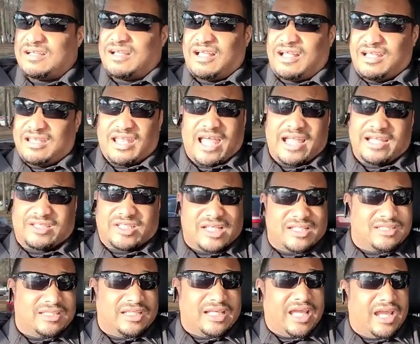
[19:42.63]
Unlike
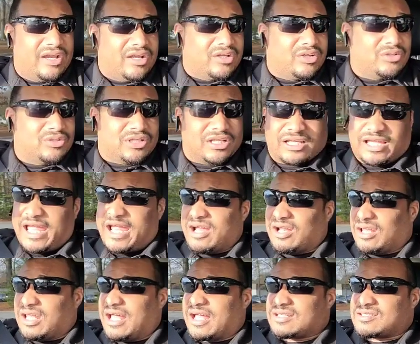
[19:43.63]
Jason Garrett, who could
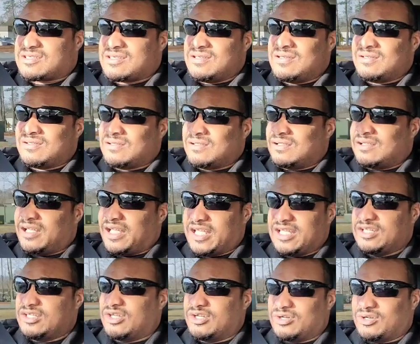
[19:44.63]
care less.
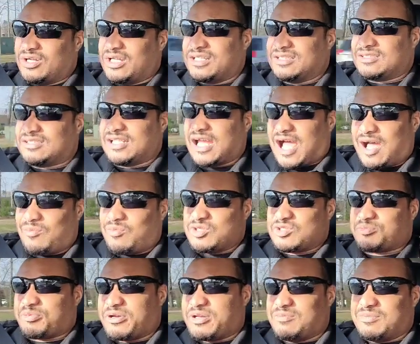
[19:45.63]
He knew his job
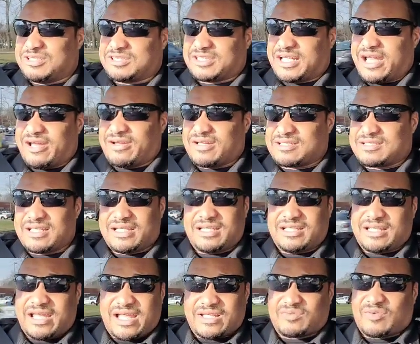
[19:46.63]
was pretty much
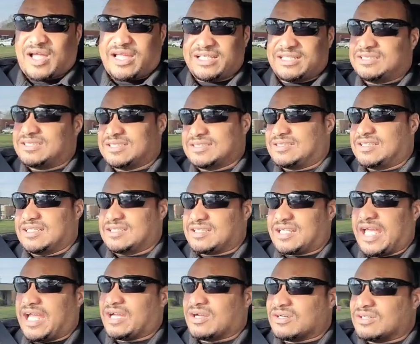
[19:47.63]
guaranteed. That's why he just didn't
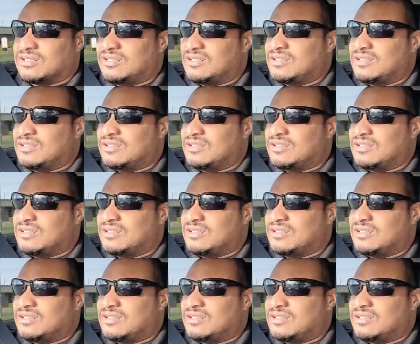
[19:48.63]
care.